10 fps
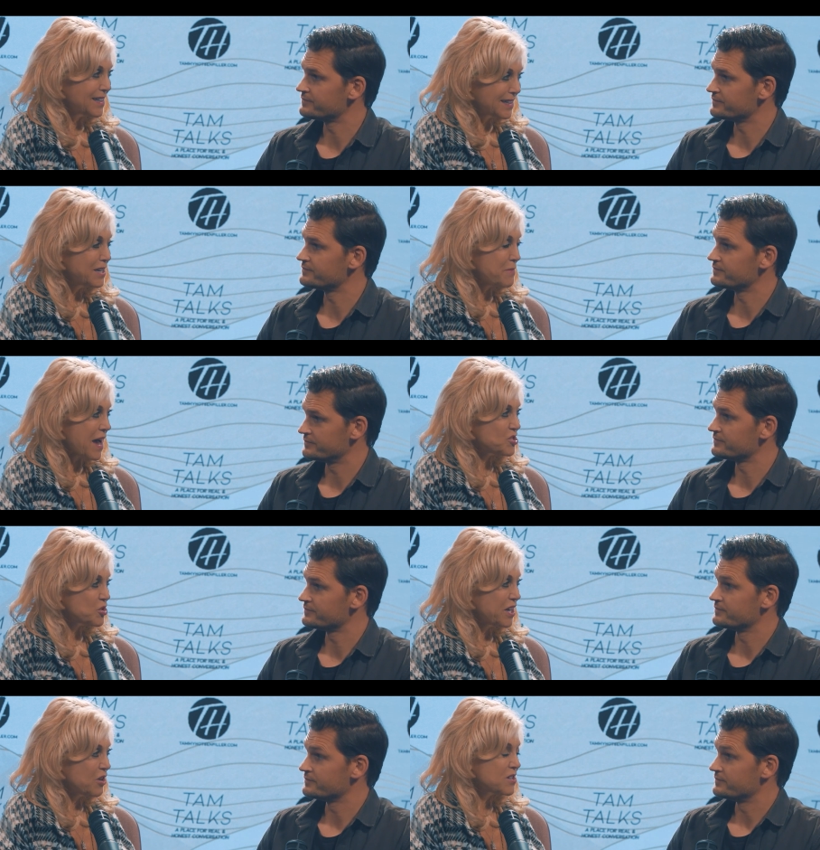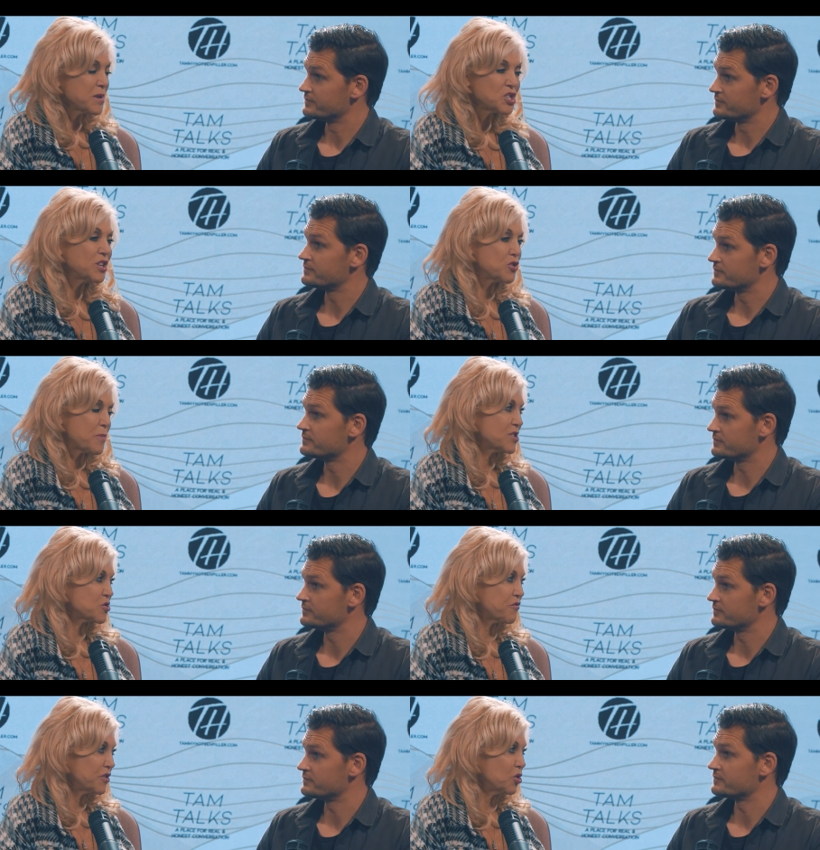Speaker 1: the lead pastor here, especially under
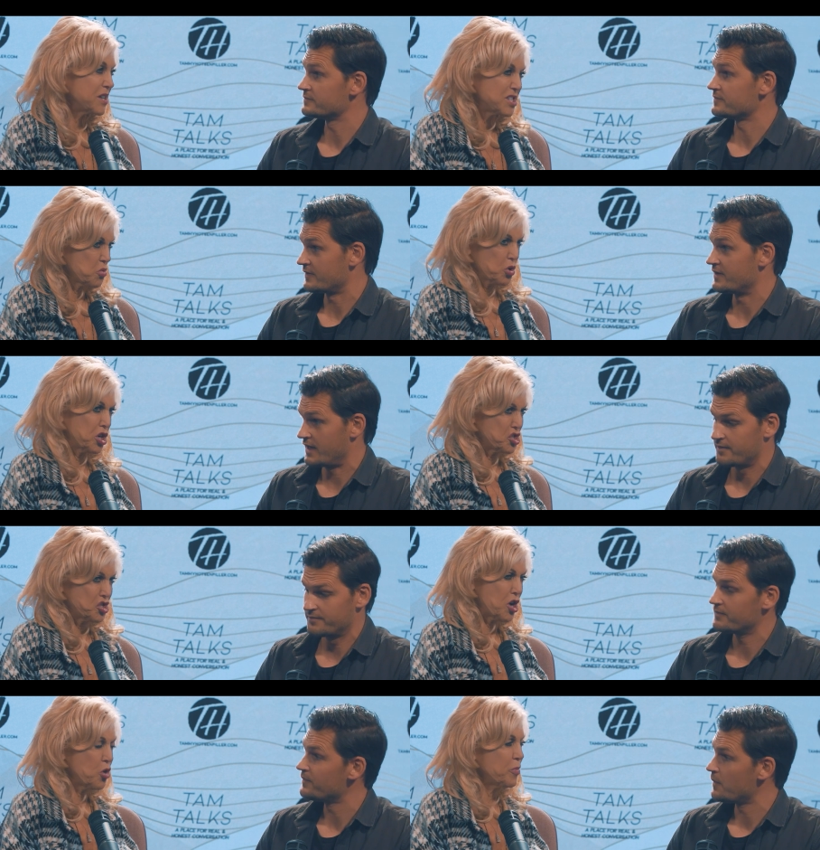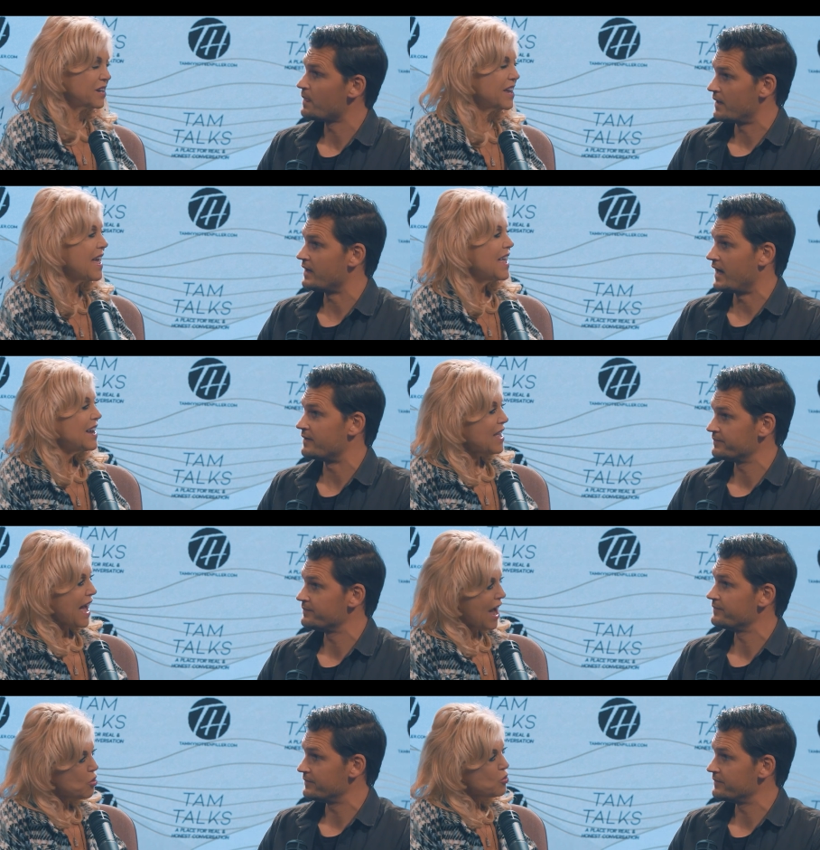Pastor Phil when he said, We're yeah. going to stay open? Yeah.
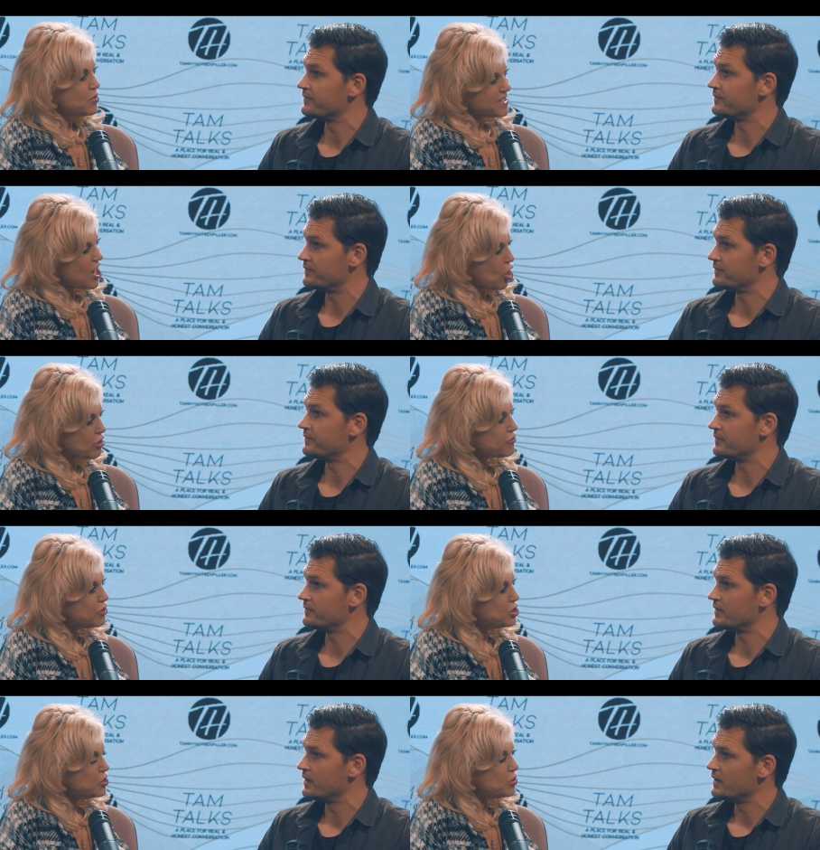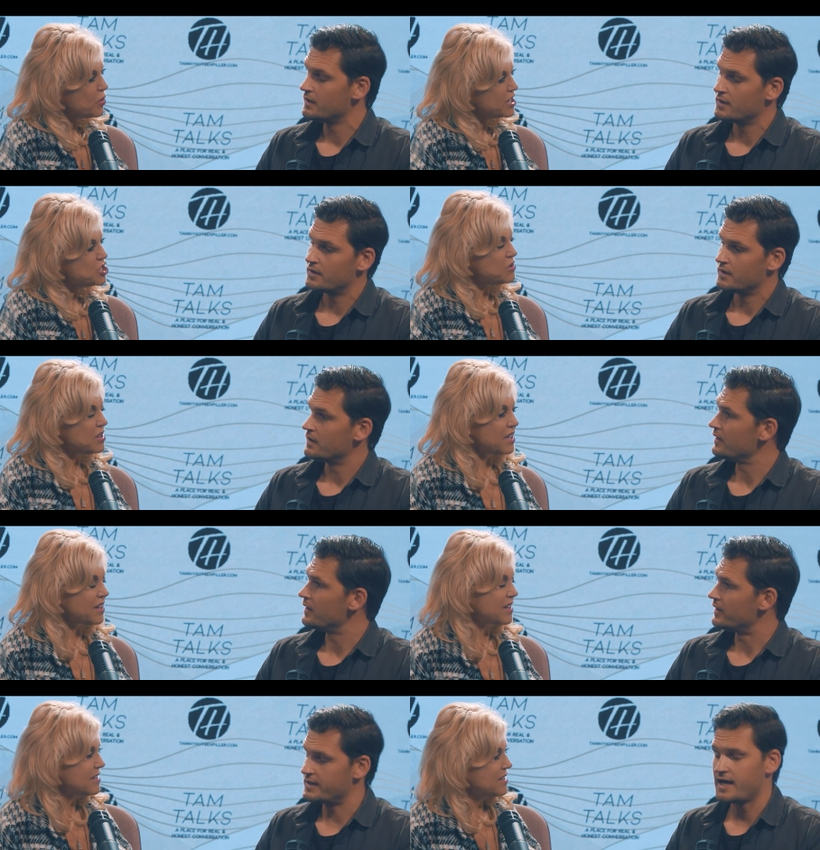How was that hard for you or what did you
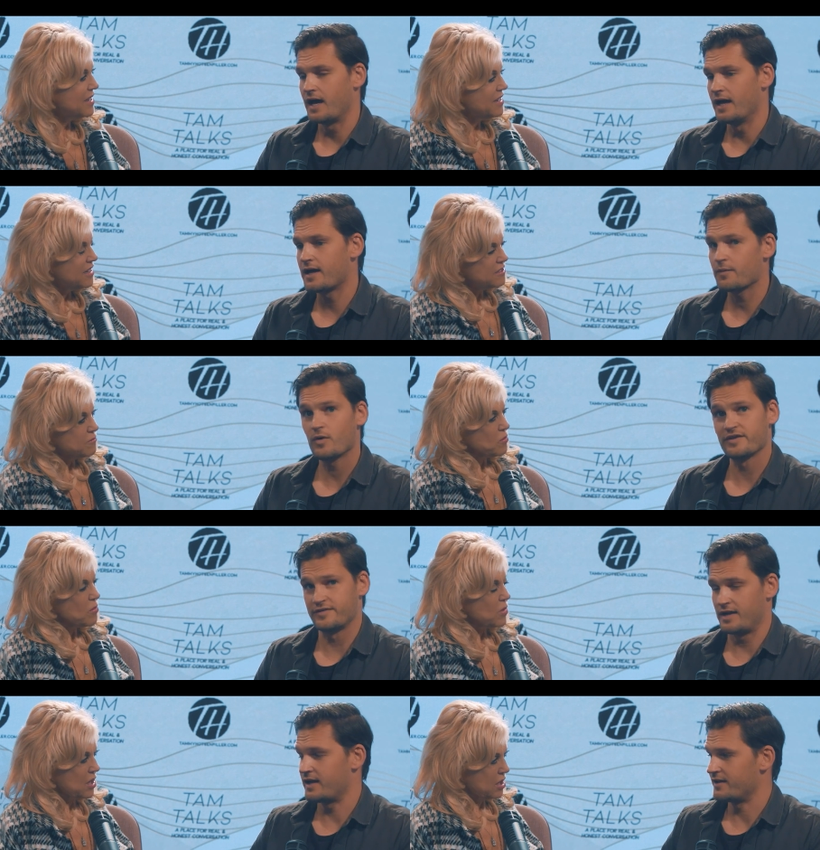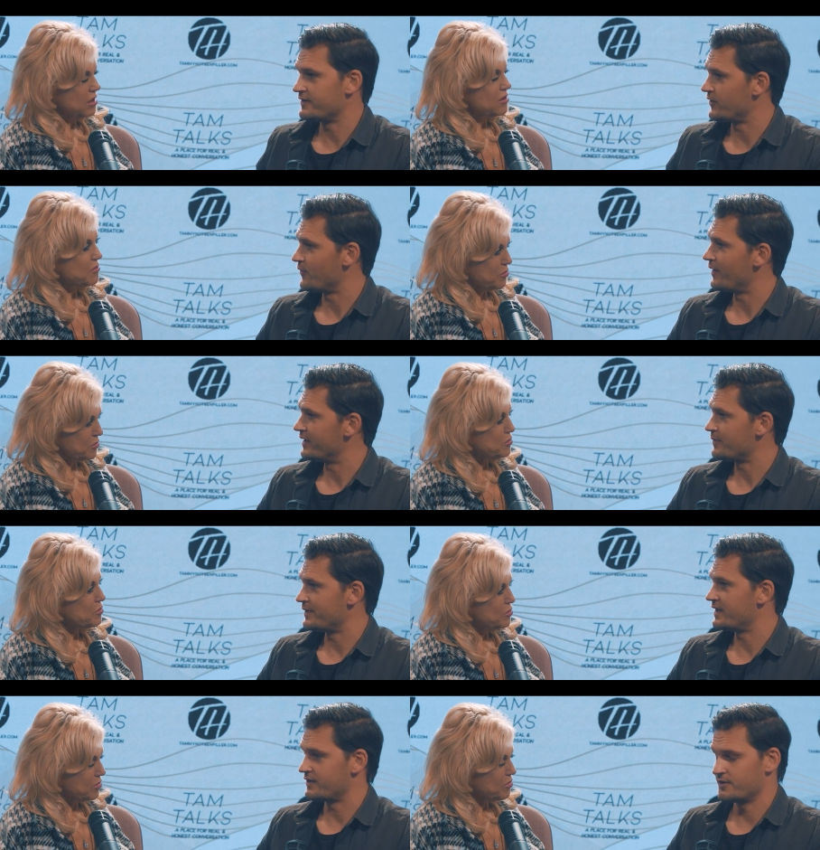think?
Speaker 2: Yeah, and I want to say, you know, at the
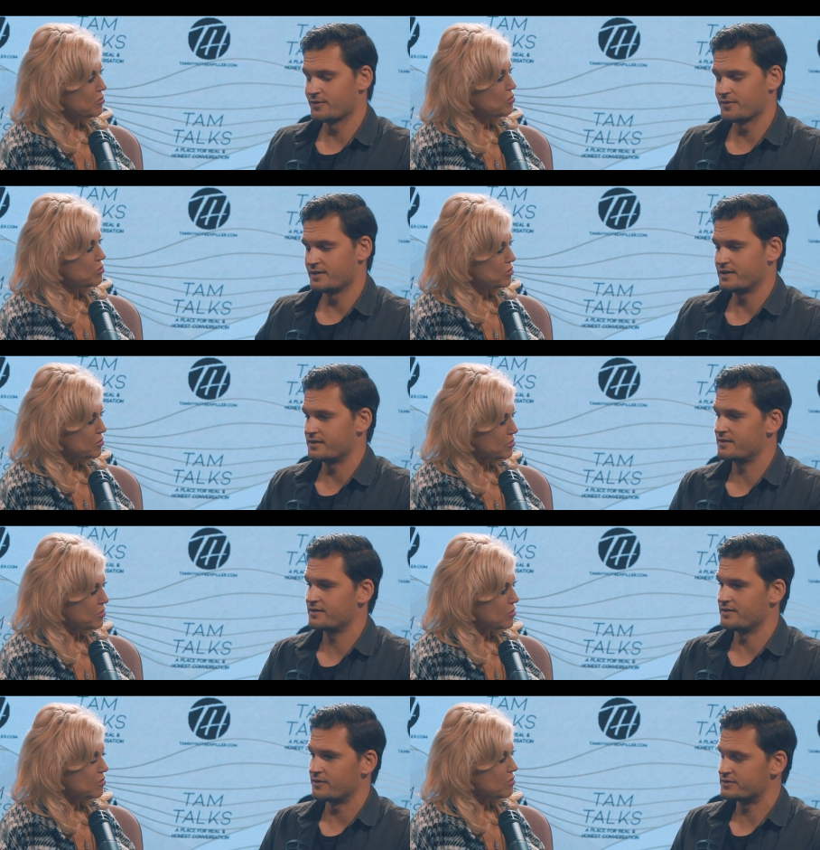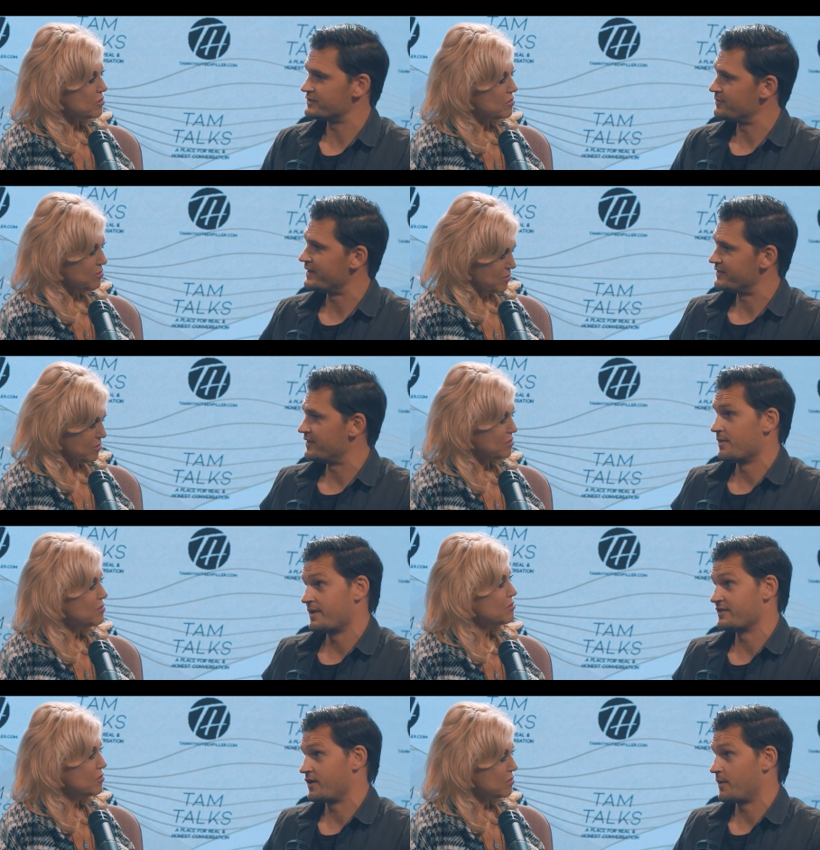beginning, you had you know, just made
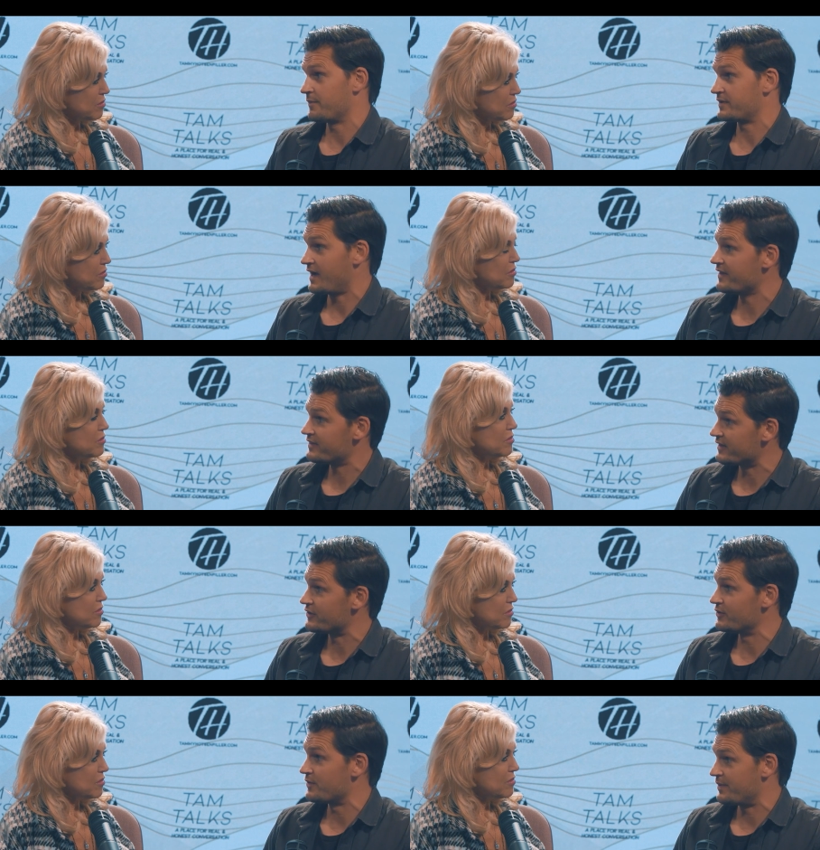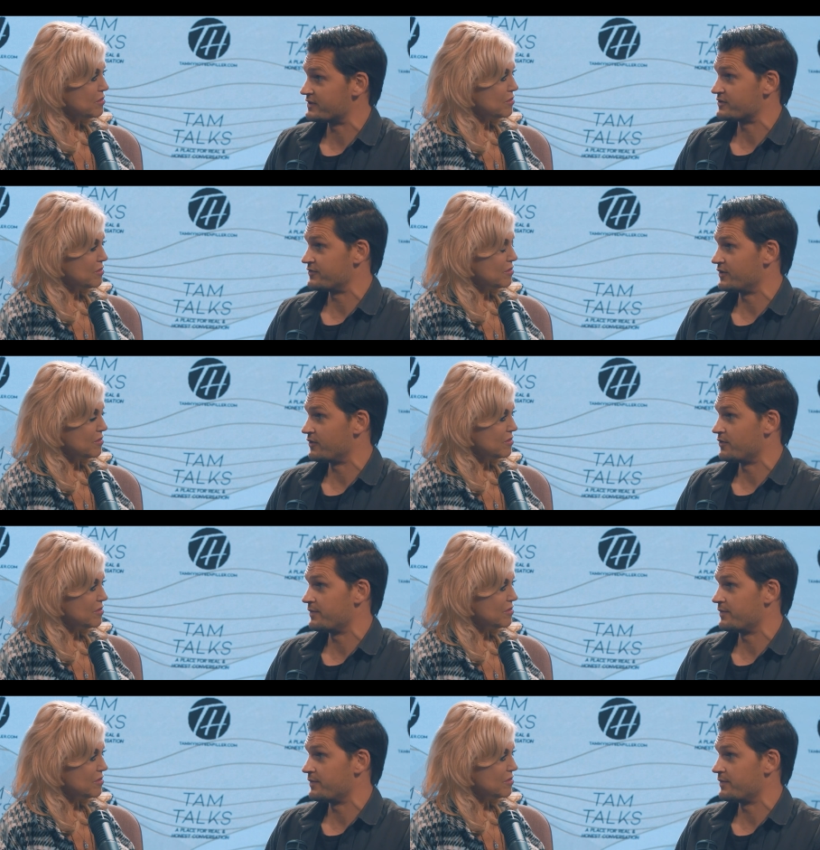amazing compliments. I thank you and Pastor Phil for